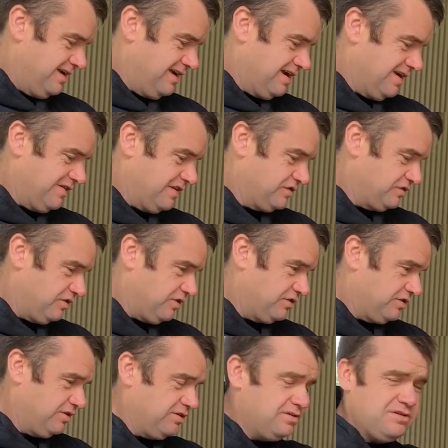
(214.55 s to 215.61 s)
and that's all I
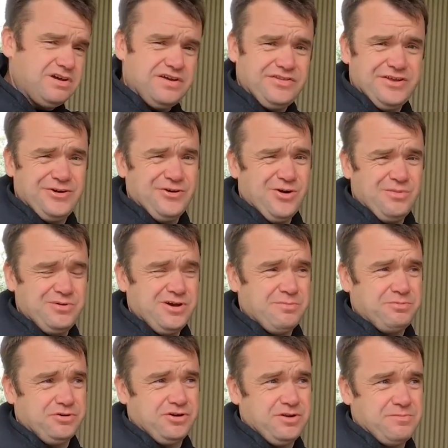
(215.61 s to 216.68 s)
do. And then normally
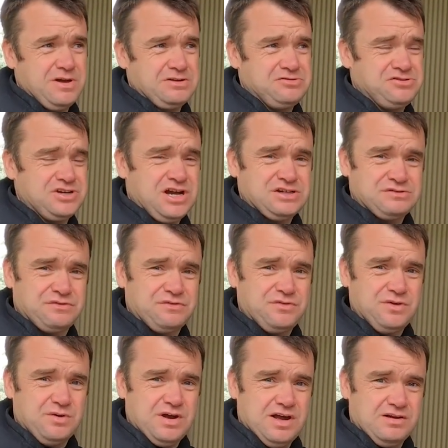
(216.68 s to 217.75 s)
I'll put on the battery charger for a
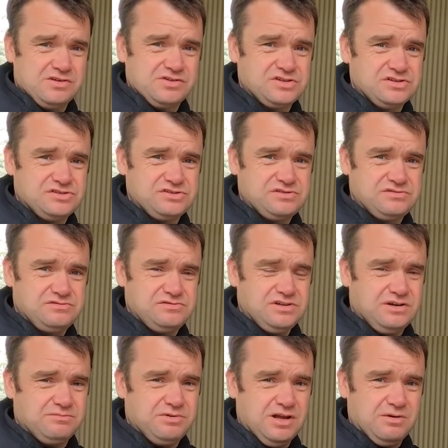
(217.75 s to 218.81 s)
few hours, because
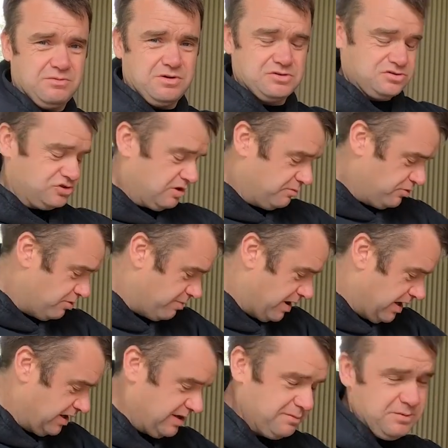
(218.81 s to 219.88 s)
young Blake Walsh has got me all
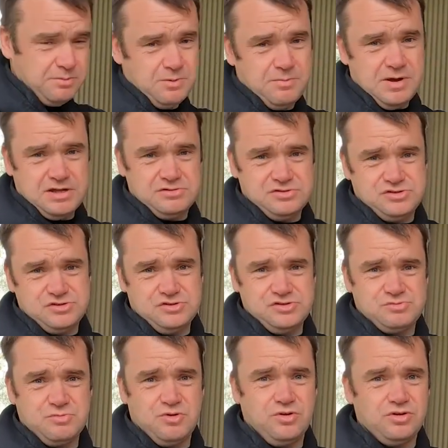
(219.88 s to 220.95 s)
panicky that my battery's too
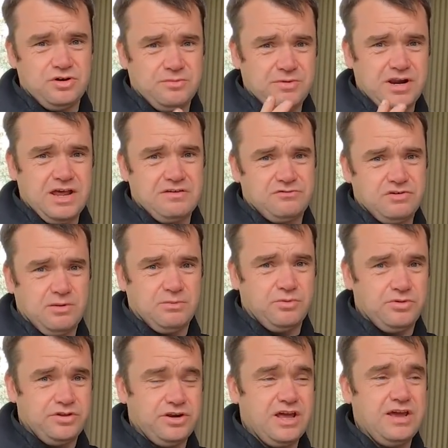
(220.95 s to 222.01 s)
small and I'm going to have trouble
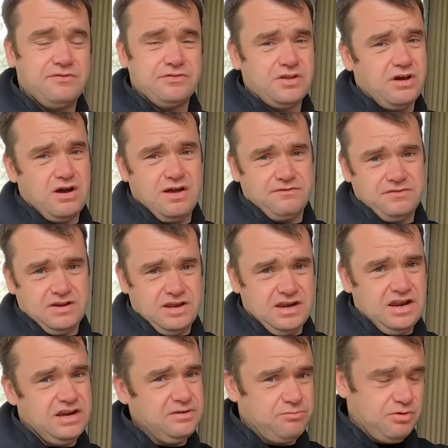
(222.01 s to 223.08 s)
with it, even though I haven't had
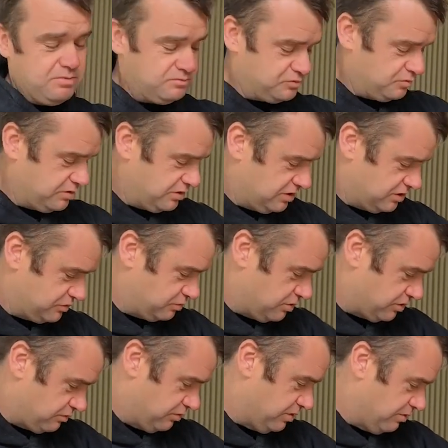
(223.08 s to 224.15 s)
any problems with it and it's
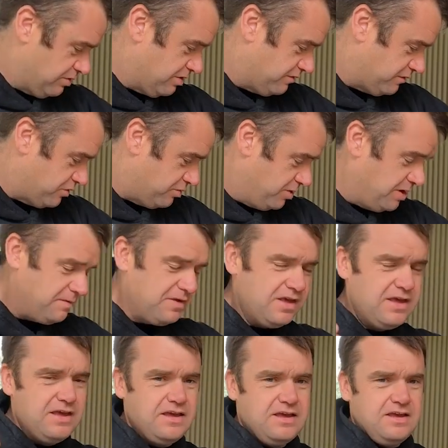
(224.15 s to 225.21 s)
worked really well for me.
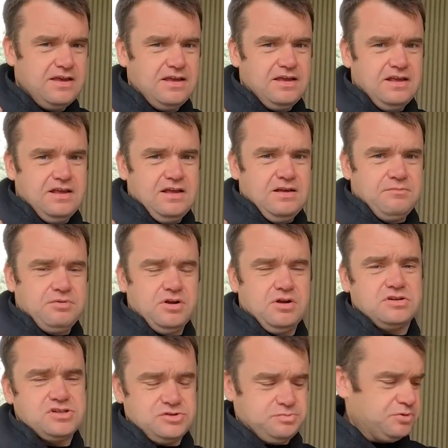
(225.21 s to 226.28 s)
But
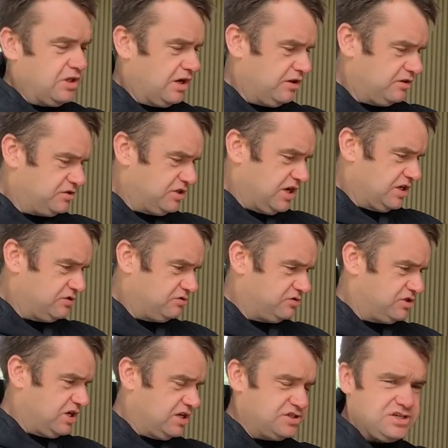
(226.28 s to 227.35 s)
I'll just put that on the charger and
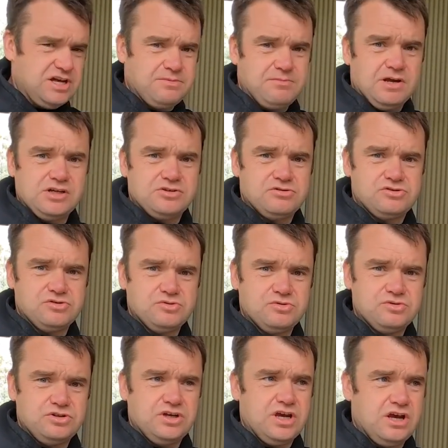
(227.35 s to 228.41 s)
charge it up, make sure it's all
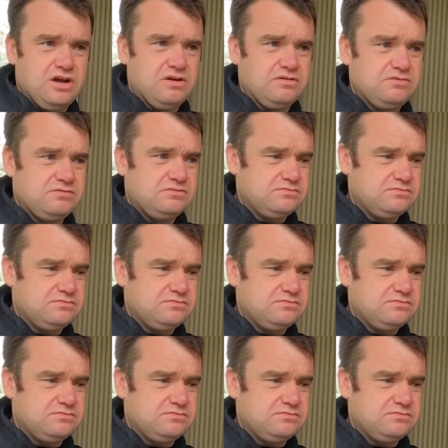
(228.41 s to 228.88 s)
good to go.